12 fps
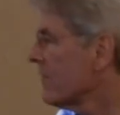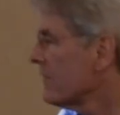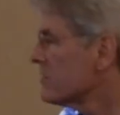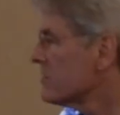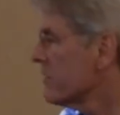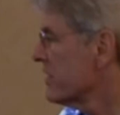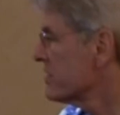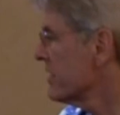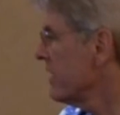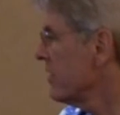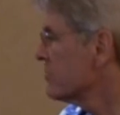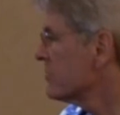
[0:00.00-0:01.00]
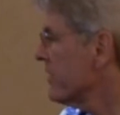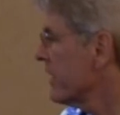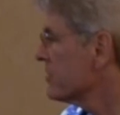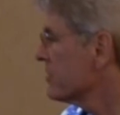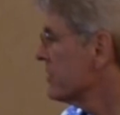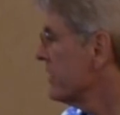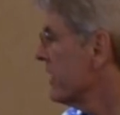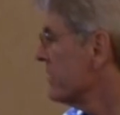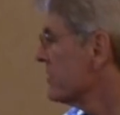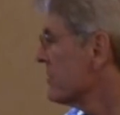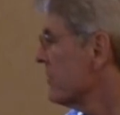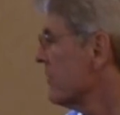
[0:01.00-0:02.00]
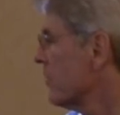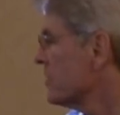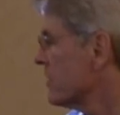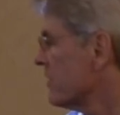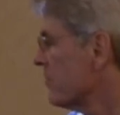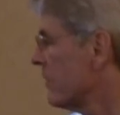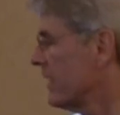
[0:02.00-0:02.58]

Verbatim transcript: of its own as an abstraction that is unfortunate,